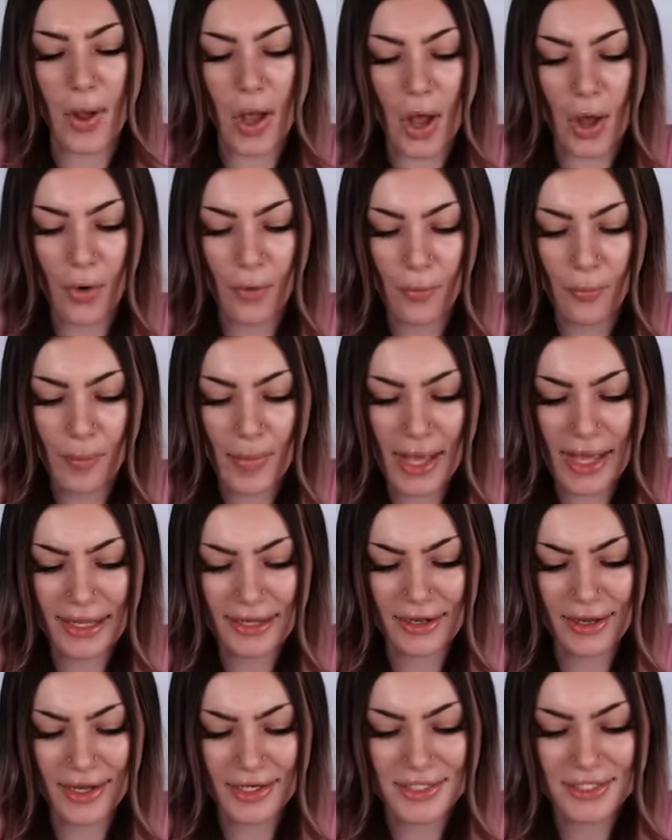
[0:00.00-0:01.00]
Oh my
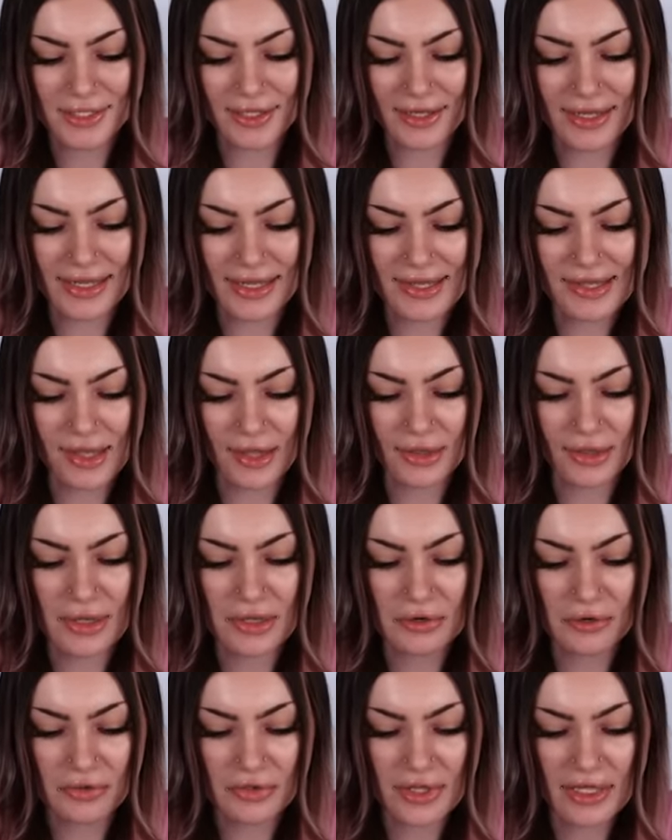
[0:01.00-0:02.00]
gosh, look, it's a
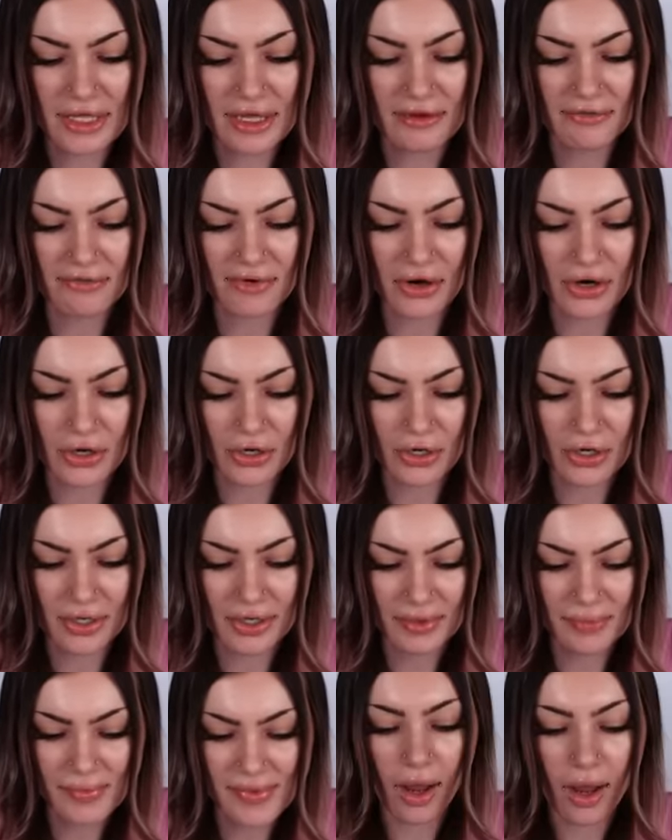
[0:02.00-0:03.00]
little thing of
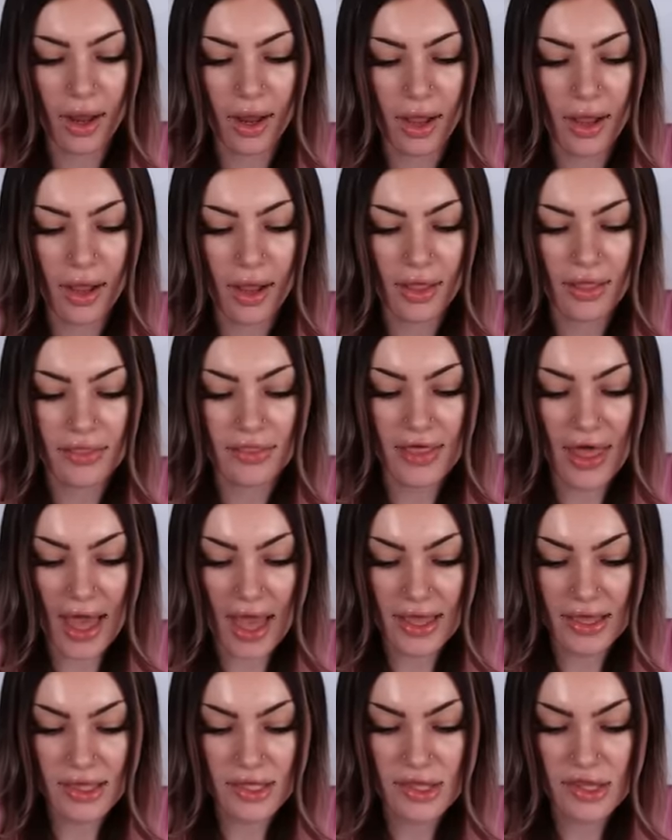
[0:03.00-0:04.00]
herbs.
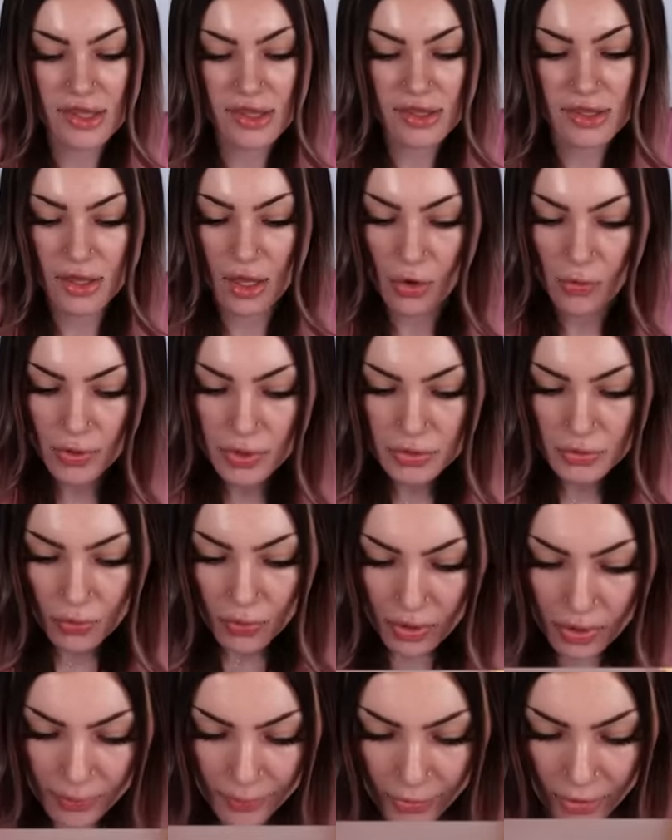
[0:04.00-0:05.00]
That is so
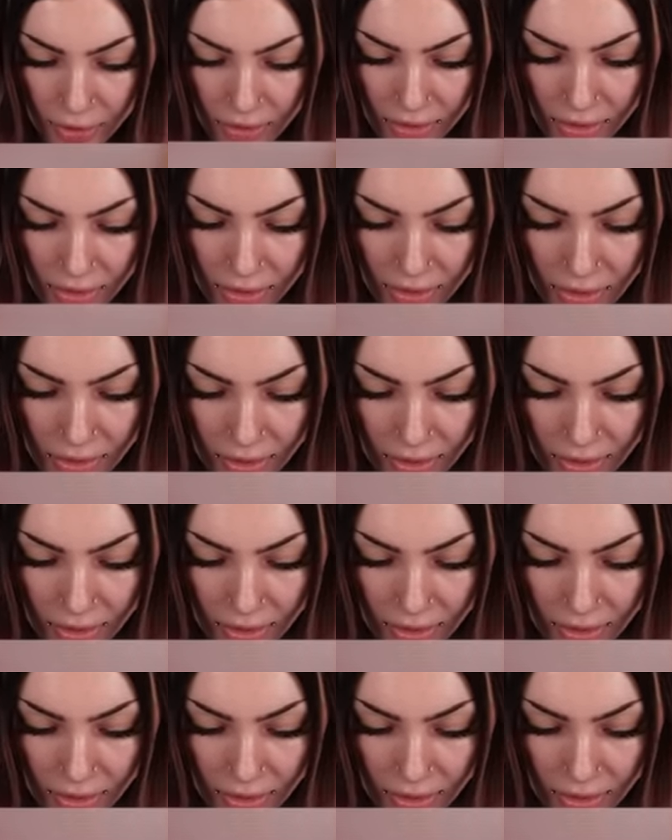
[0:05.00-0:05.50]
adorable.